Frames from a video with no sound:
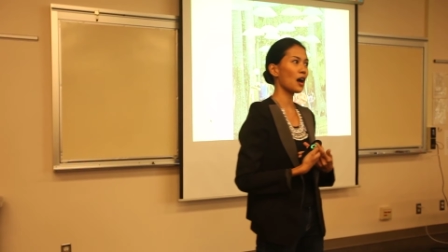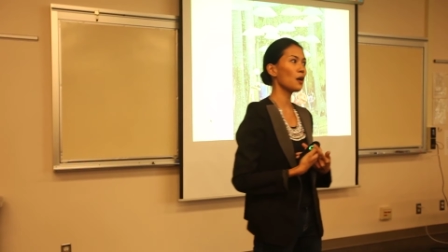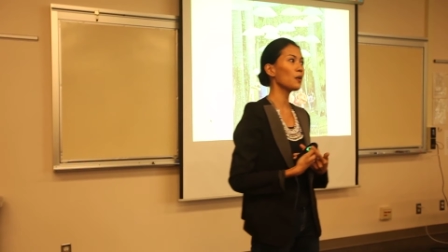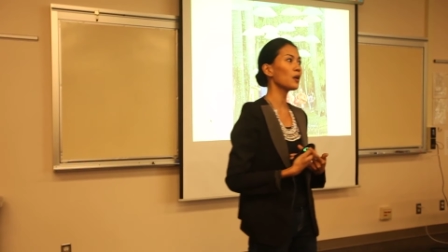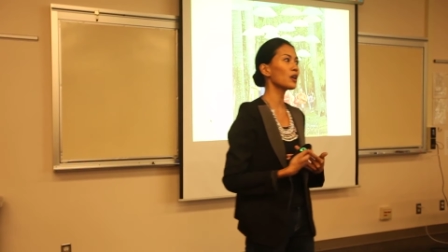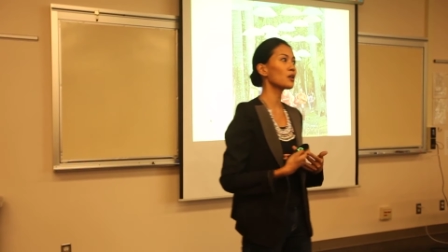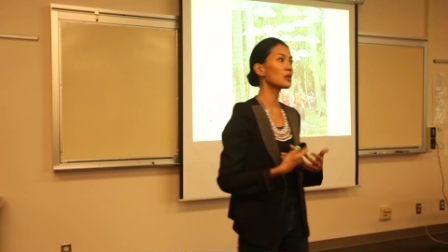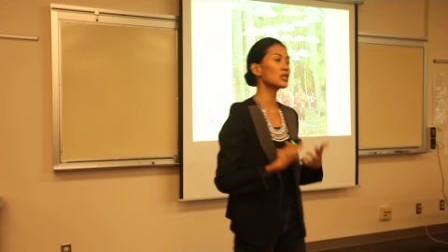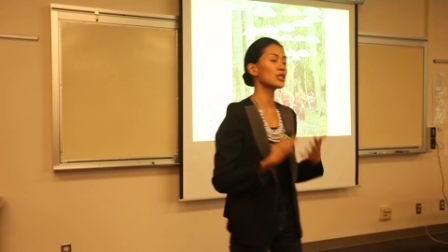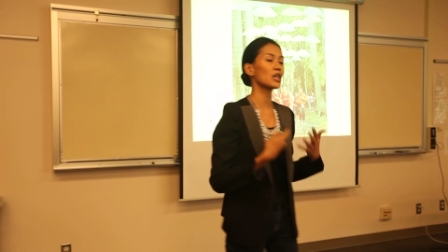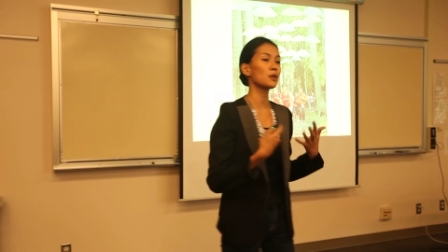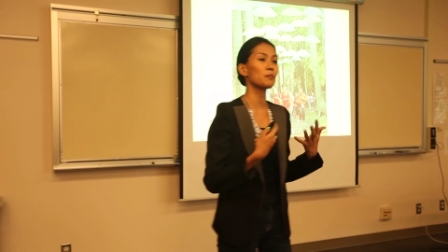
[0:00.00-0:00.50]
It
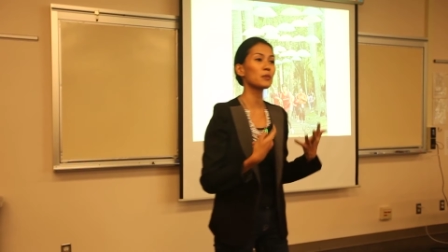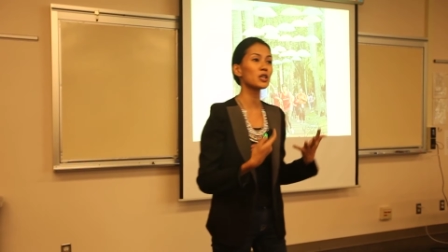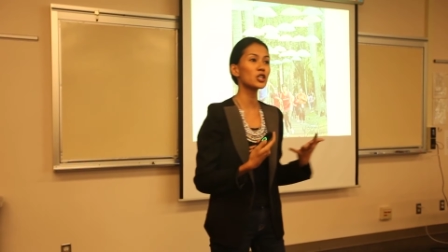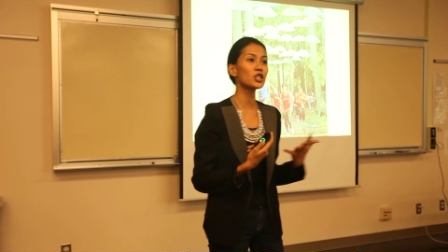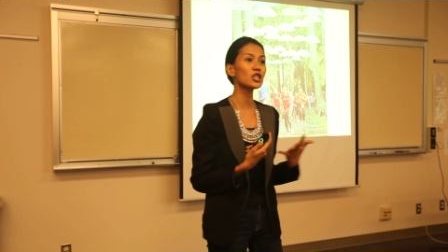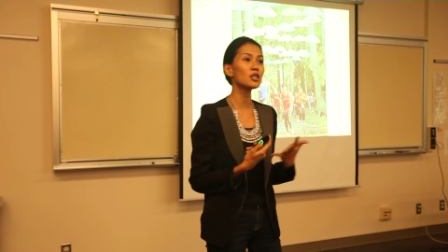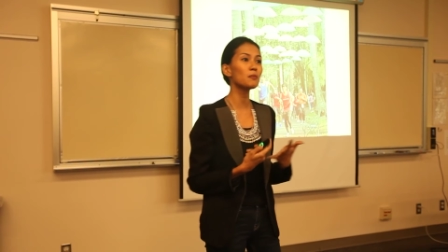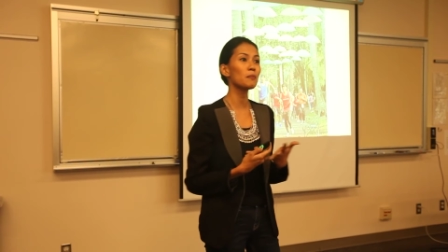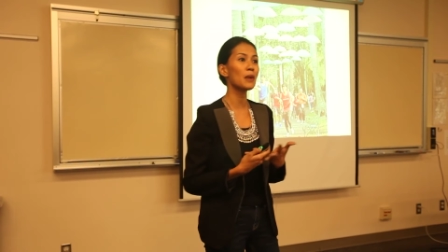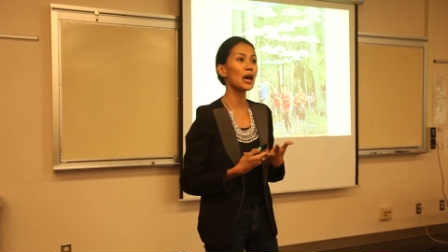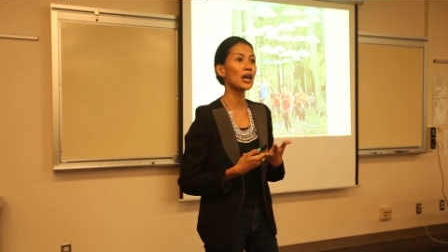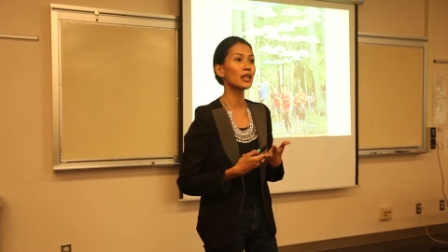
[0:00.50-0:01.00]
was
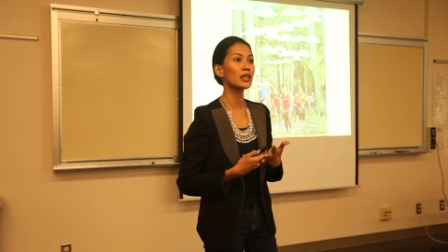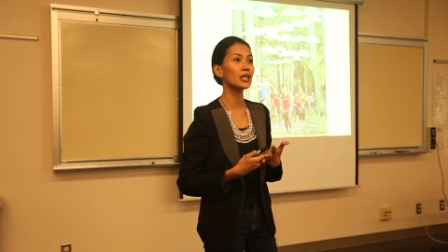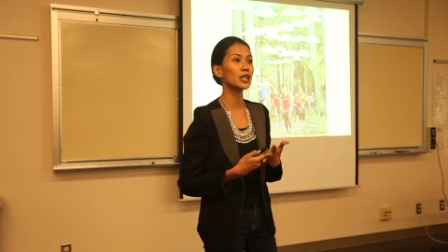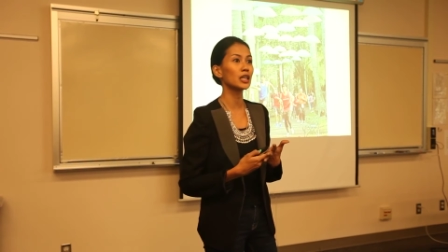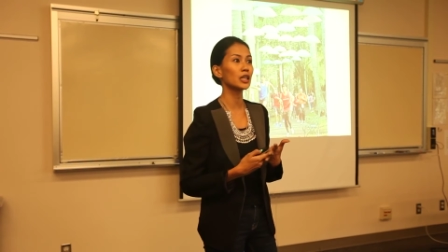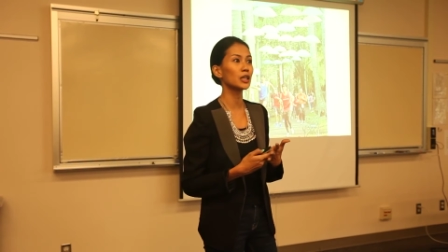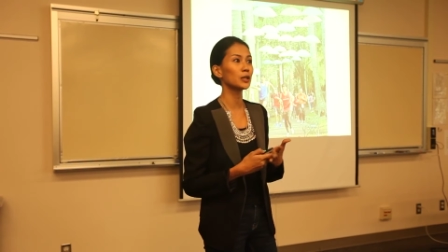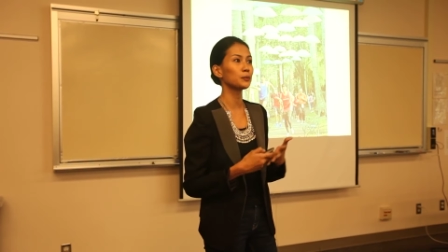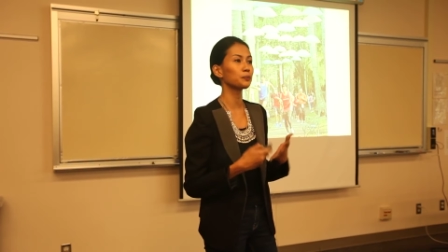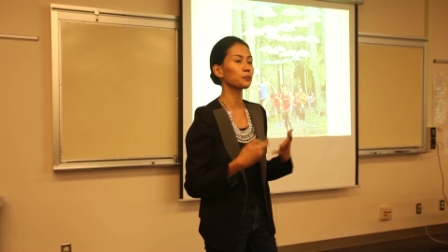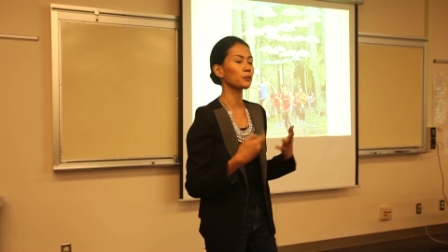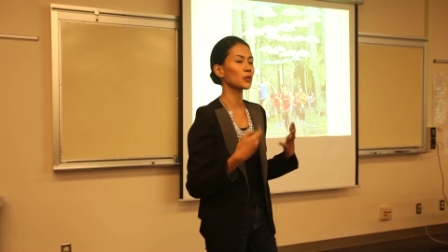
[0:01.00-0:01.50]
commissioned by
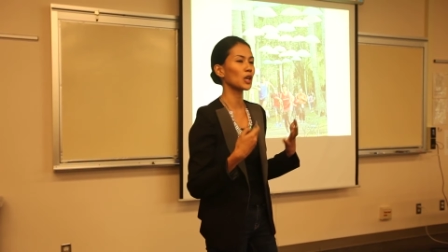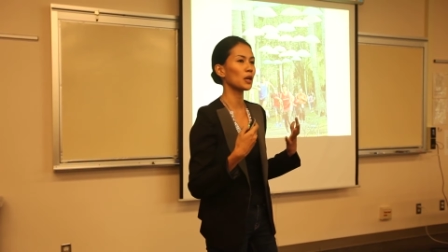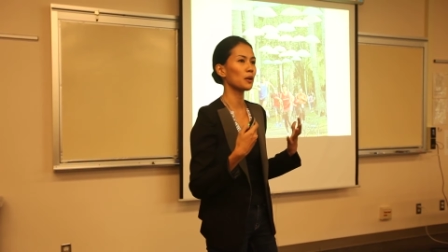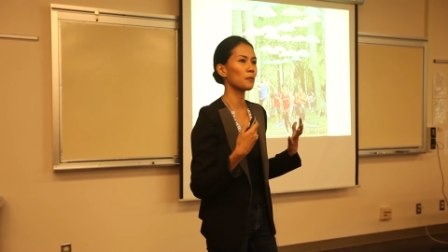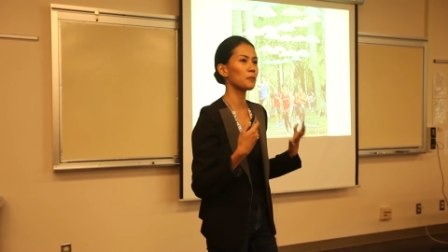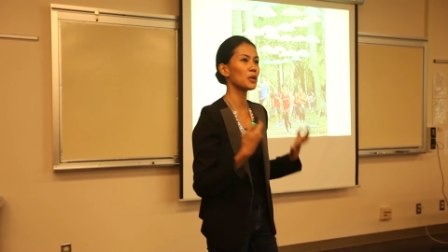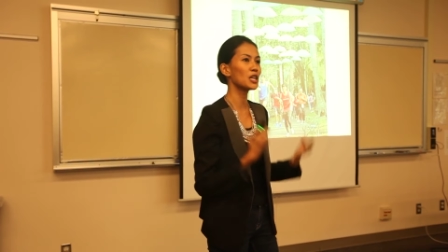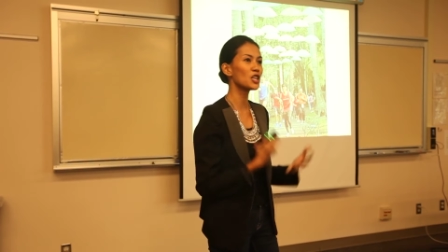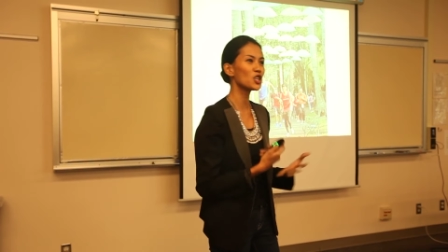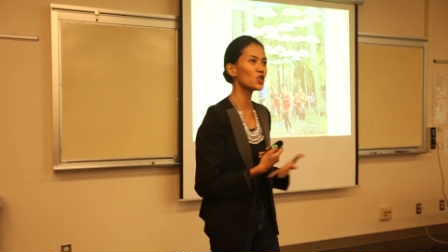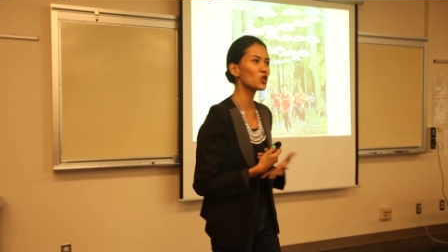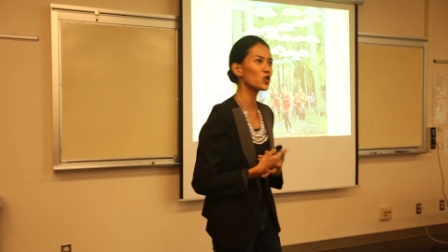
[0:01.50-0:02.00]
the uh,
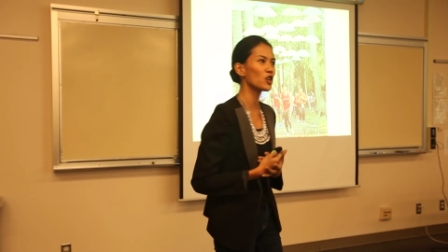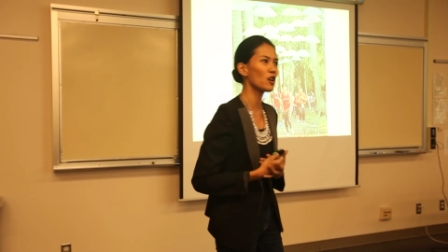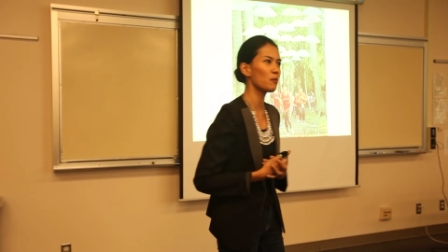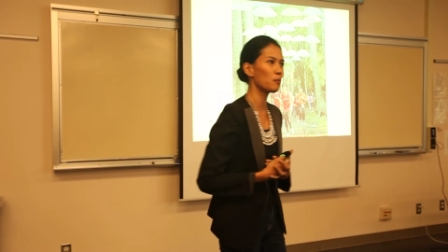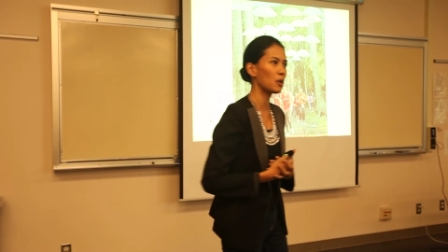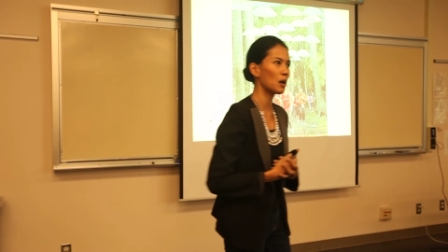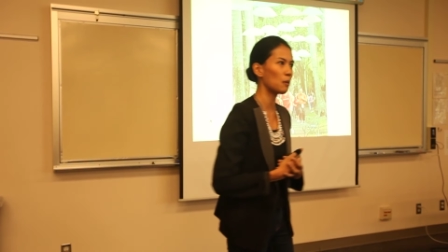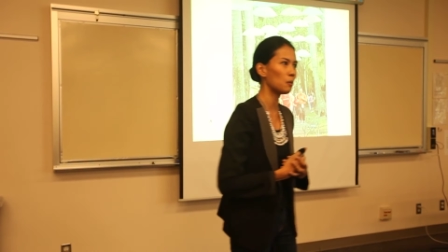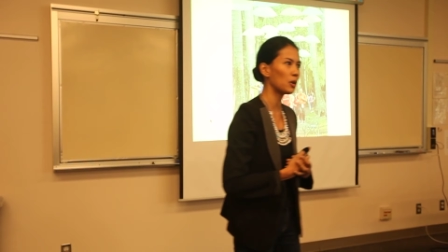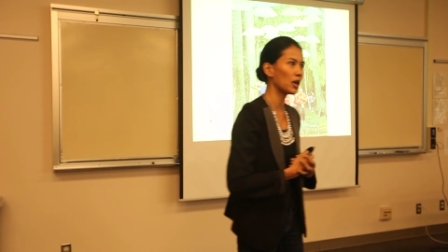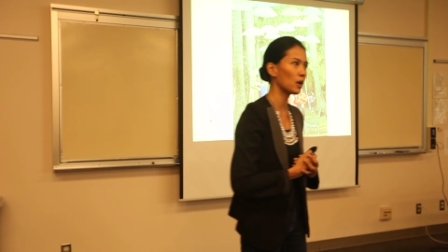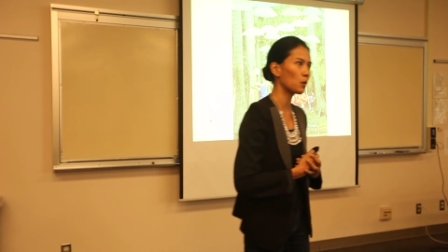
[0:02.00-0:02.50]
Ministry of
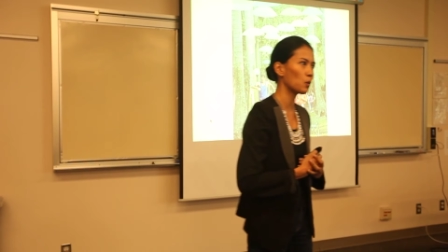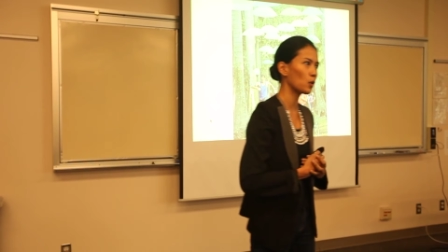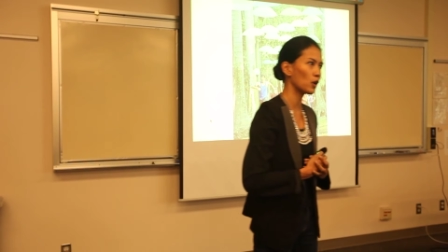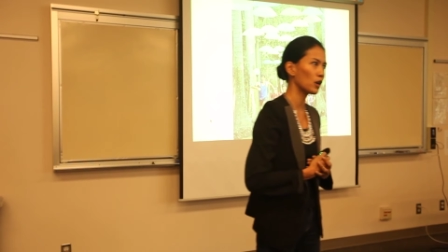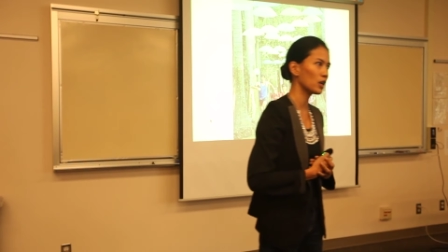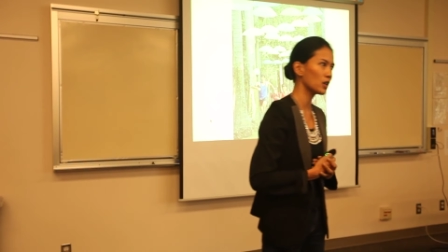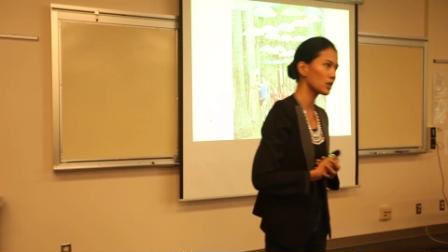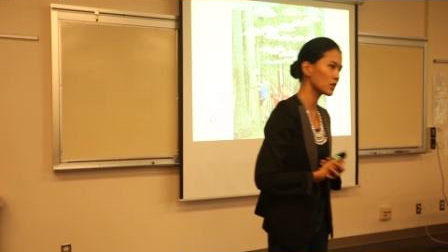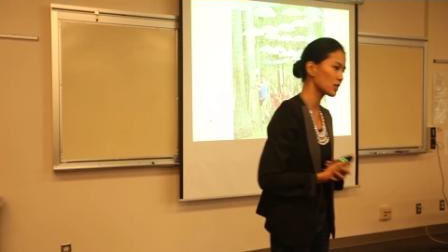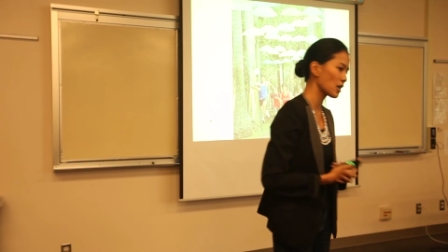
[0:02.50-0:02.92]
Public Works,